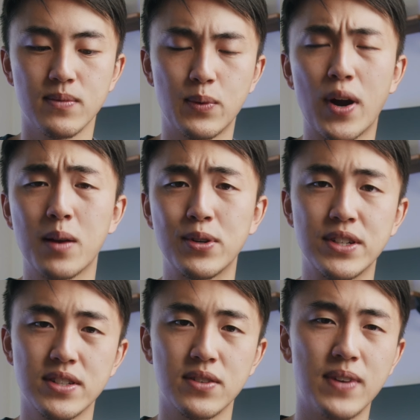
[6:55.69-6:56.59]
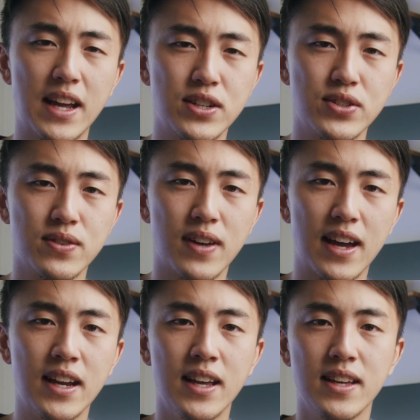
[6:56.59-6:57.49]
primary disadvantage of that